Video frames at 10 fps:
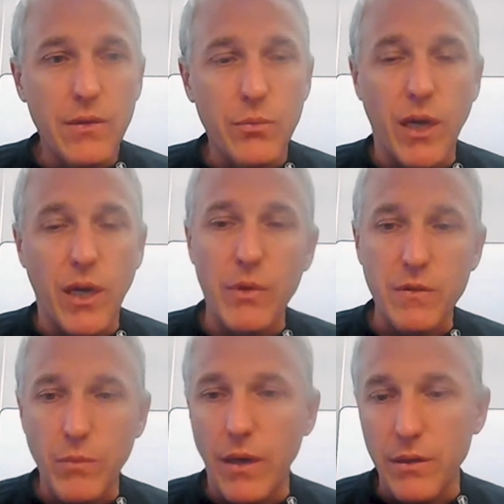the
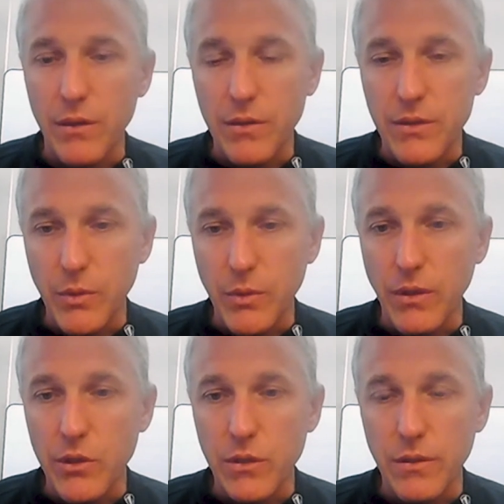promise of modeling and
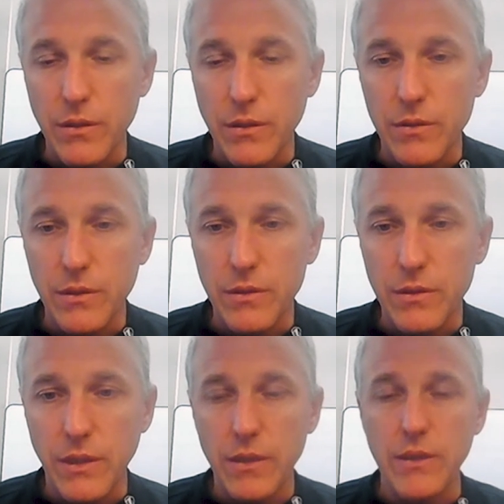simulation
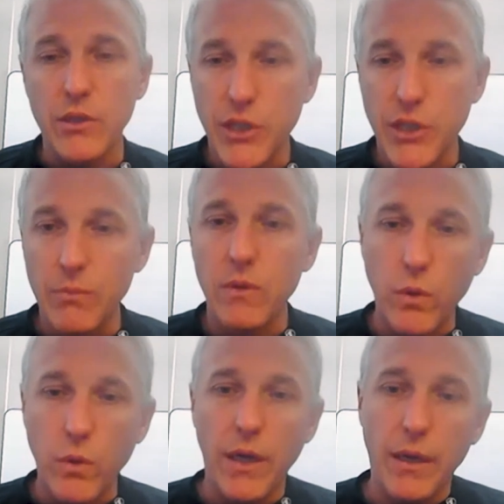is a cheaper
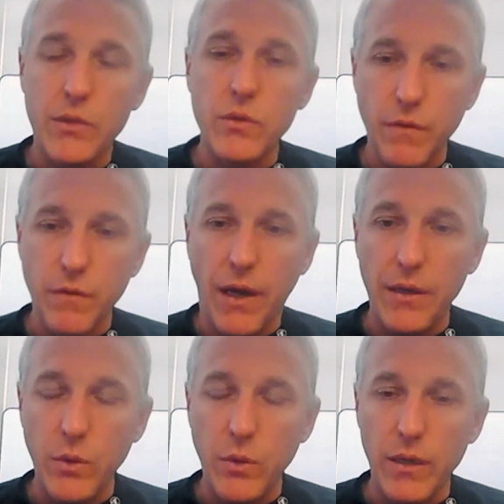way to
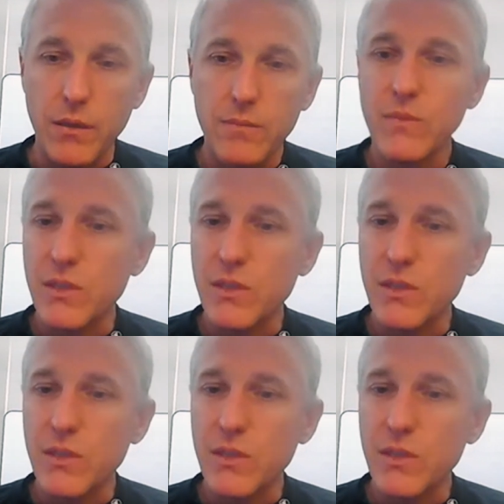evaluate